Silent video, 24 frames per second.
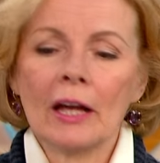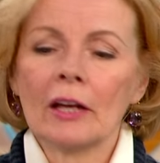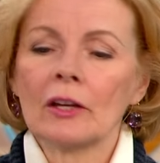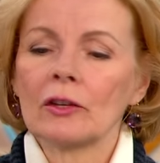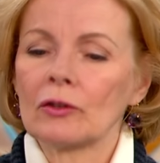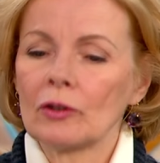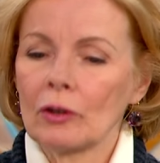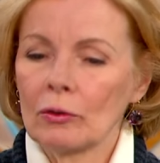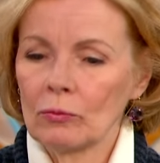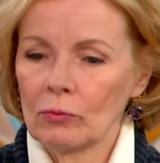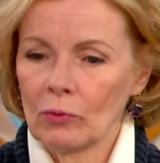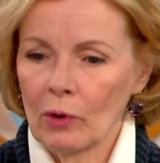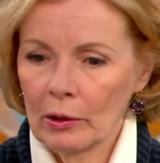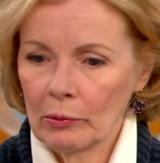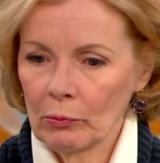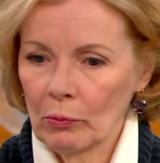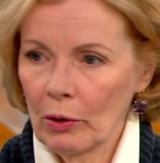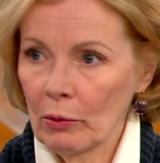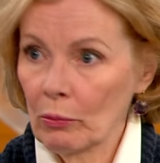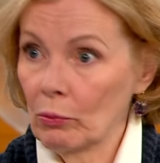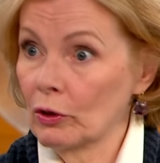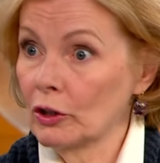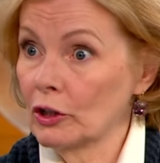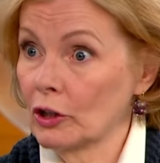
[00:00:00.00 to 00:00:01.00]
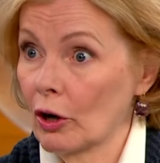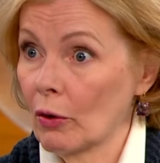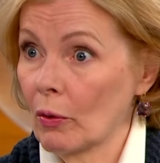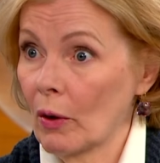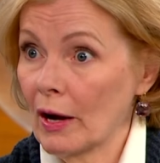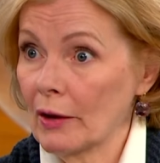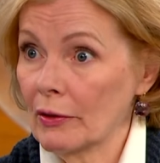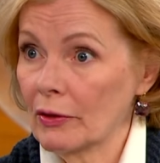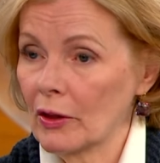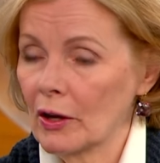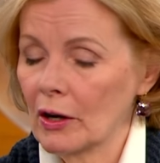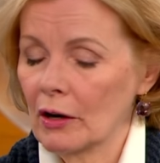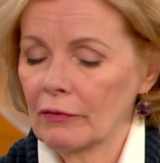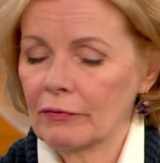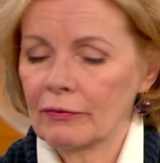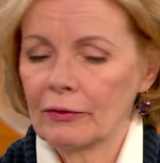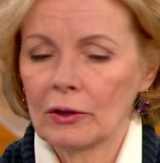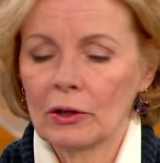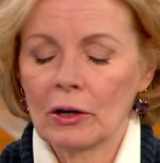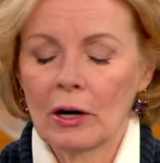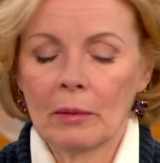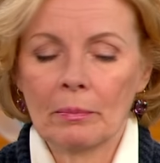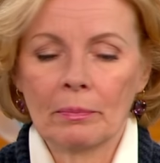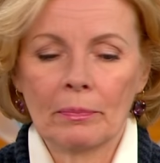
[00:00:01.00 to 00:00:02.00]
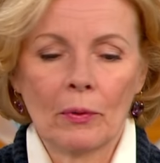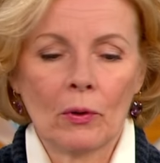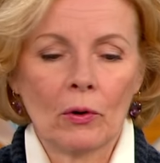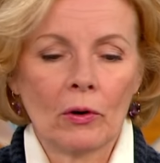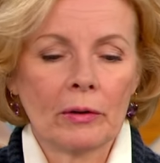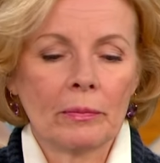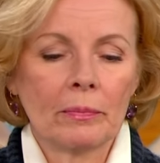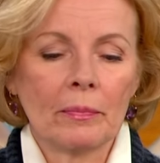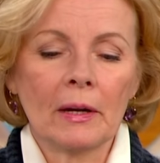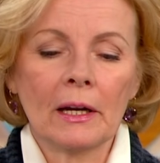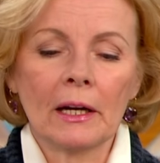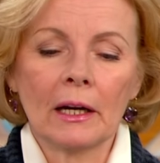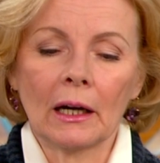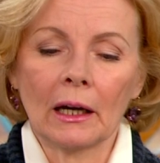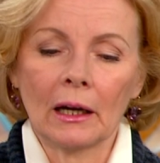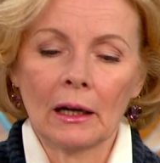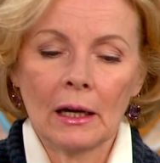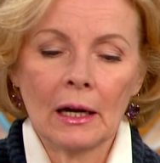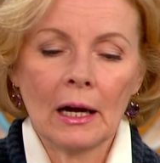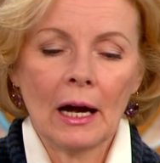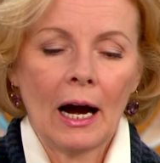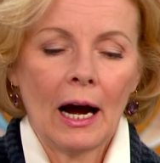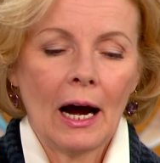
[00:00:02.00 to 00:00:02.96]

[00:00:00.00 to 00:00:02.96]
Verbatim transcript: So when we would go out there for a board meeting,